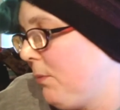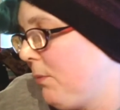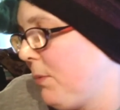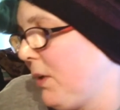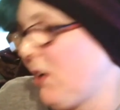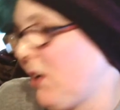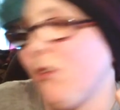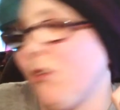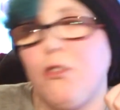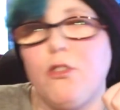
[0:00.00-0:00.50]

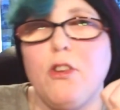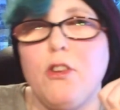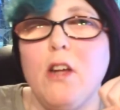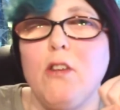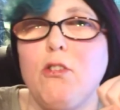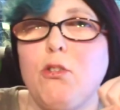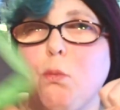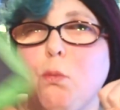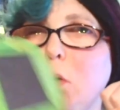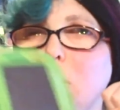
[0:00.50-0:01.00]
because
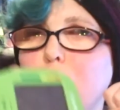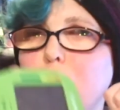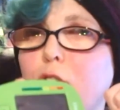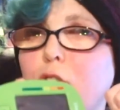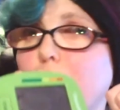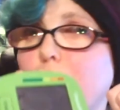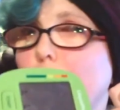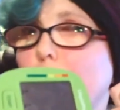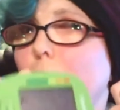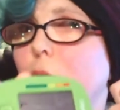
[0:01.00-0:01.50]
this will
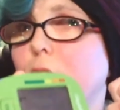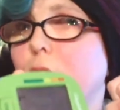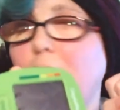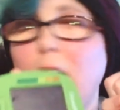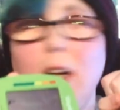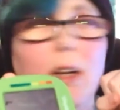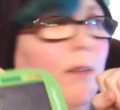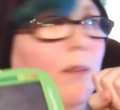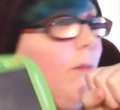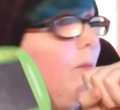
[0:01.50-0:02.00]
store
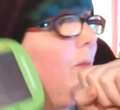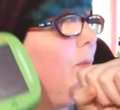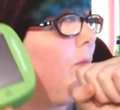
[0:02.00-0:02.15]
it,